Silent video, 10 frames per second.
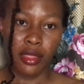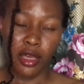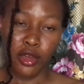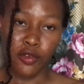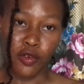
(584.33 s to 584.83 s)

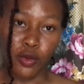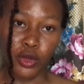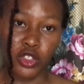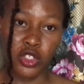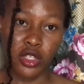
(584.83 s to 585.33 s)
Thank you for
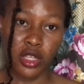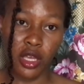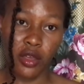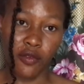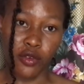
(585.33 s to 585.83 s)
watching.
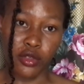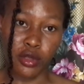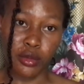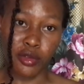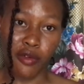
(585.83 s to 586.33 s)
Thank you for
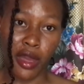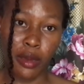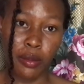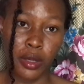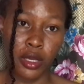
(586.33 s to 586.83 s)

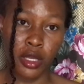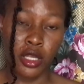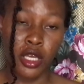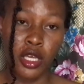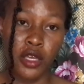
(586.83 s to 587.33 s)

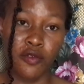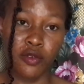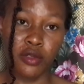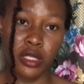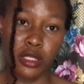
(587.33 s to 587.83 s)
subscribing. If
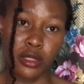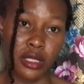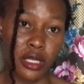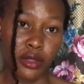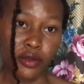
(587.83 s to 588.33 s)
you stay to
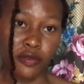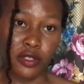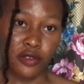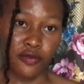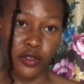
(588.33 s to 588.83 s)
the end of
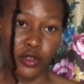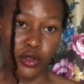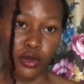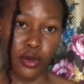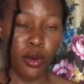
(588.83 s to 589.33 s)
this
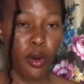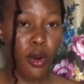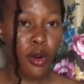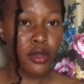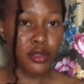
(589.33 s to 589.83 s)
video,
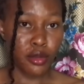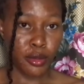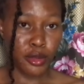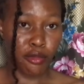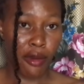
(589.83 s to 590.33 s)

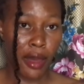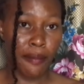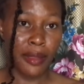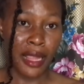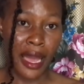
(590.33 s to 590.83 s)

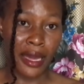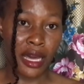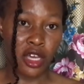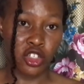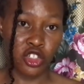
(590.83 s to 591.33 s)
subscribe,
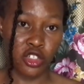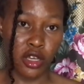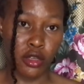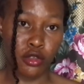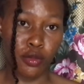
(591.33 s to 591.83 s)
like and
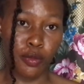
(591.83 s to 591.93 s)
share. To